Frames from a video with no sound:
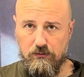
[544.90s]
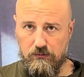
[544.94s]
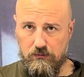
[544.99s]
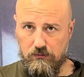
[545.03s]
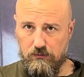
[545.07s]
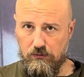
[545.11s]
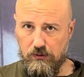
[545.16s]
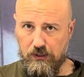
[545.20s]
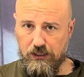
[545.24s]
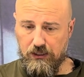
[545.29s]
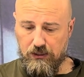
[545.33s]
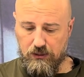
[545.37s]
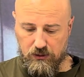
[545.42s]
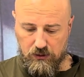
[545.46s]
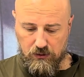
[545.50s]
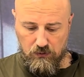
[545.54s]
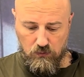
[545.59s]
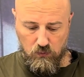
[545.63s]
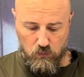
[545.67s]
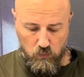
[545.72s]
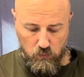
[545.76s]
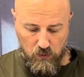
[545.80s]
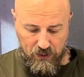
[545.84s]
this
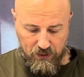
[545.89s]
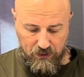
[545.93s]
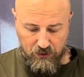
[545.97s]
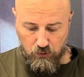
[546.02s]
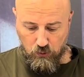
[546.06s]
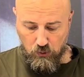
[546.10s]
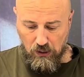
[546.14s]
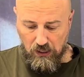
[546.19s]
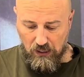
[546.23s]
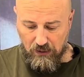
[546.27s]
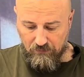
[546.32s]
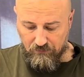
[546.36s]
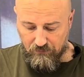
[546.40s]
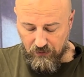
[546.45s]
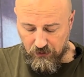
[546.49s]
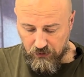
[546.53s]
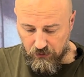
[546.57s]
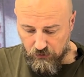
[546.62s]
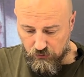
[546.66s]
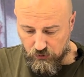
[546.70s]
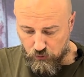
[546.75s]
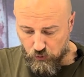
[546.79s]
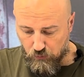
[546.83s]
when your
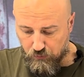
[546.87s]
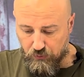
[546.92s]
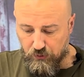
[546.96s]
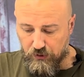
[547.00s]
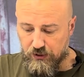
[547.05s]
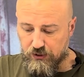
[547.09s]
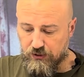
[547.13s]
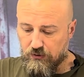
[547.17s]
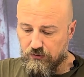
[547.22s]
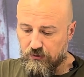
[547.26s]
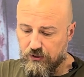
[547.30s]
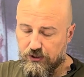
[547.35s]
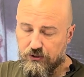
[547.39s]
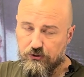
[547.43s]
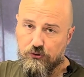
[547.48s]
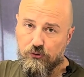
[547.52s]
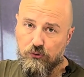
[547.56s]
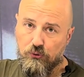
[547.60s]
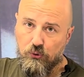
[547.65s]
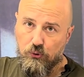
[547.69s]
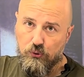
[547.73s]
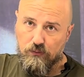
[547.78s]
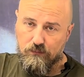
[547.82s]
suppressor is
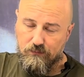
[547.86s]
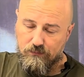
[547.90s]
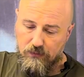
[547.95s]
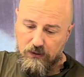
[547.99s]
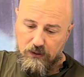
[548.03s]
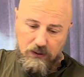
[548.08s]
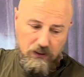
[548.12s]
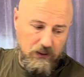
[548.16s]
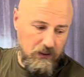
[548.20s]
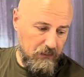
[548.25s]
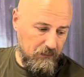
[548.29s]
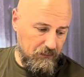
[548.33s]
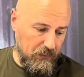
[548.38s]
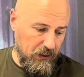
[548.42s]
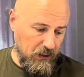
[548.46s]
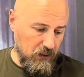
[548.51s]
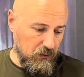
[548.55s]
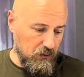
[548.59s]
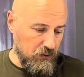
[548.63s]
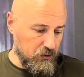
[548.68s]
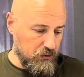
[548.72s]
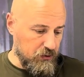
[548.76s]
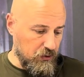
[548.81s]
new,
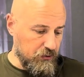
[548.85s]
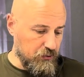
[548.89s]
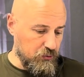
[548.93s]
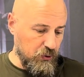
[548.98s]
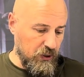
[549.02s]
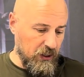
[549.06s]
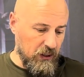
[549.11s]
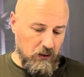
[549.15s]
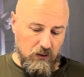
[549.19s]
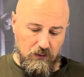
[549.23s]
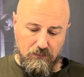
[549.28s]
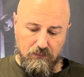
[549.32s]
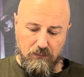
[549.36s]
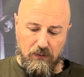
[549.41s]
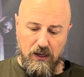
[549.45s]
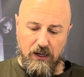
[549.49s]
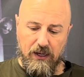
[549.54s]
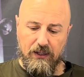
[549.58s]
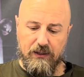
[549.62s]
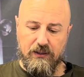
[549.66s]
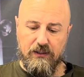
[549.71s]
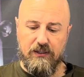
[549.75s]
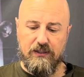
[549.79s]
because the drill
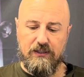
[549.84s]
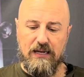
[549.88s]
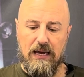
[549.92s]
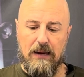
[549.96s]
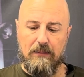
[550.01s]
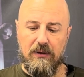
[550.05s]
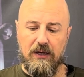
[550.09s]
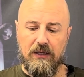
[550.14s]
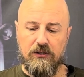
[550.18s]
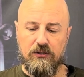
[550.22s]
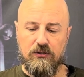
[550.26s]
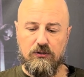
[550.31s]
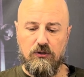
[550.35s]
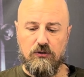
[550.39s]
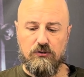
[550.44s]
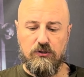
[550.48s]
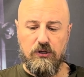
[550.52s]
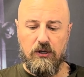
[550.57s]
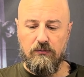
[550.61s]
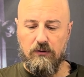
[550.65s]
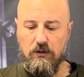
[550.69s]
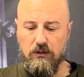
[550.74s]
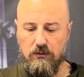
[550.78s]
might damage the
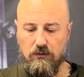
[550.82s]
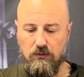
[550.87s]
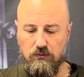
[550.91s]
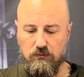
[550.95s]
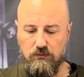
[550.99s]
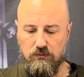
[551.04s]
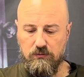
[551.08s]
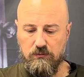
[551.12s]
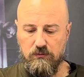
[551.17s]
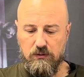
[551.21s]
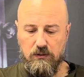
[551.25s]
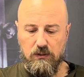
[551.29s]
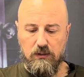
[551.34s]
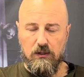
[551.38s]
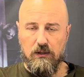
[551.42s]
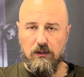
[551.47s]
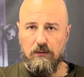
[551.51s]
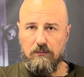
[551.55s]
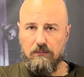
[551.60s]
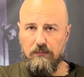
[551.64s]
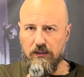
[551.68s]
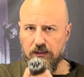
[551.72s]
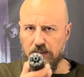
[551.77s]
Cerakote.
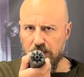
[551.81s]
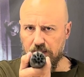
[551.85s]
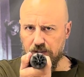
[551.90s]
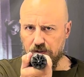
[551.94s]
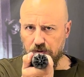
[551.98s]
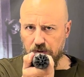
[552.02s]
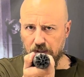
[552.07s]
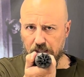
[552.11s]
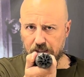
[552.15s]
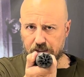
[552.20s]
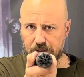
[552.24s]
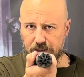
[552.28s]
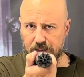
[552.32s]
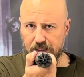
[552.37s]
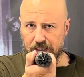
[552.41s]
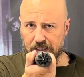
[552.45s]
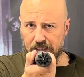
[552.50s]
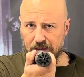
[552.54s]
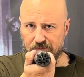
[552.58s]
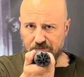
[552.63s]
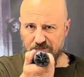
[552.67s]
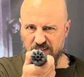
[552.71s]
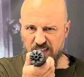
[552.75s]
But as you can
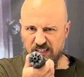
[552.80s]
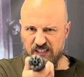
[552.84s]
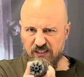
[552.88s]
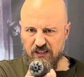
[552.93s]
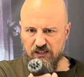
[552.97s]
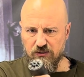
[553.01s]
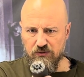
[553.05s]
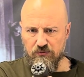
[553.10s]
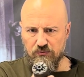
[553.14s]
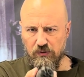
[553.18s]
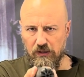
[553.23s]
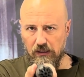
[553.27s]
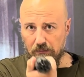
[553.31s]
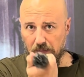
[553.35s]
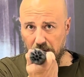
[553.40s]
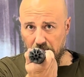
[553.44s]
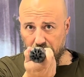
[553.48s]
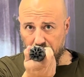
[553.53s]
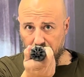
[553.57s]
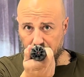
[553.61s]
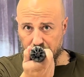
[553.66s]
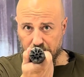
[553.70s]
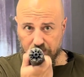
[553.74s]
see, it doesn't really
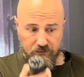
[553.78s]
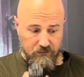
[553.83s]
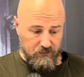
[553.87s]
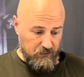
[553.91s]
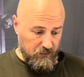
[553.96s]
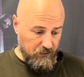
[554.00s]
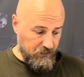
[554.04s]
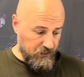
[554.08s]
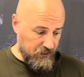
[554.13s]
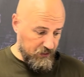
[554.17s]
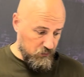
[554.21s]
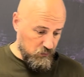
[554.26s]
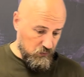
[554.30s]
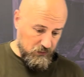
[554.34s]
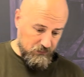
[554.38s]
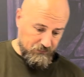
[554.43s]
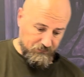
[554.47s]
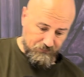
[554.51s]
matter on this one.